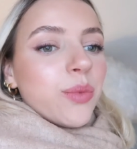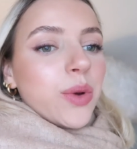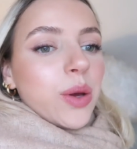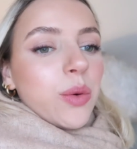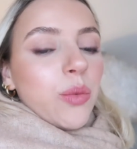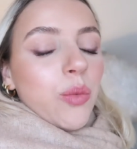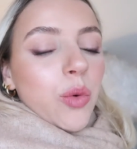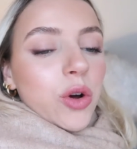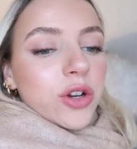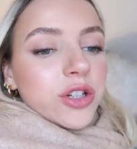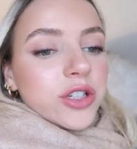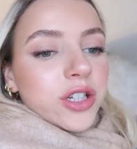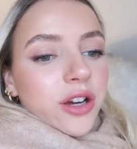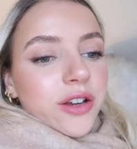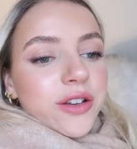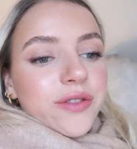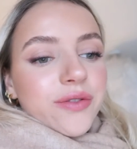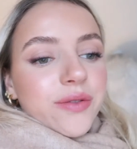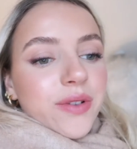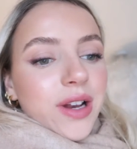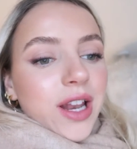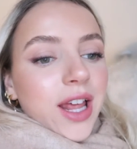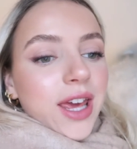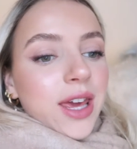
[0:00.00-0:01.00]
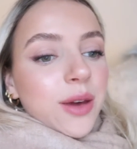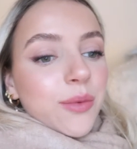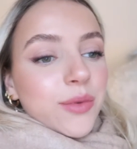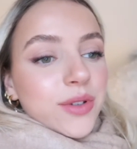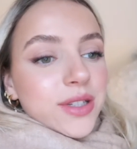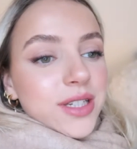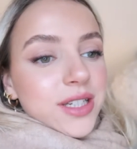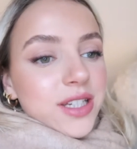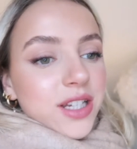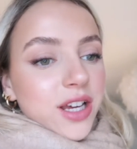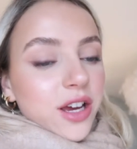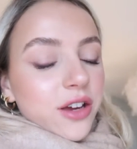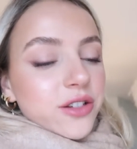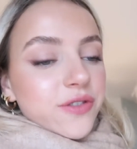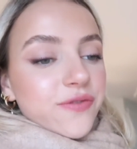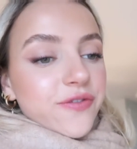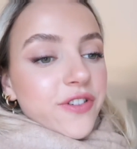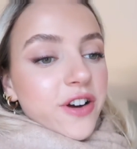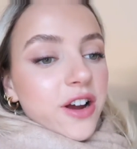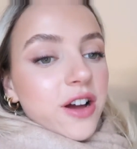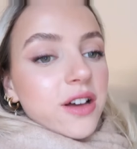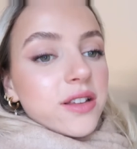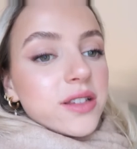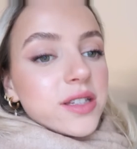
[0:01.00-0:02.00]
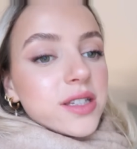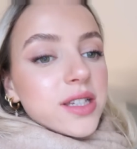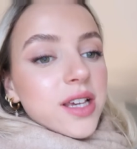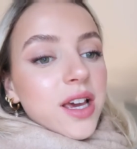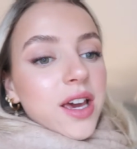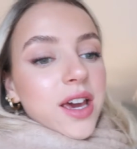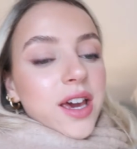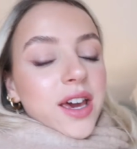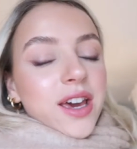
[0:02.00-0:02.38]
we want to go to, like, he wanted to go to France.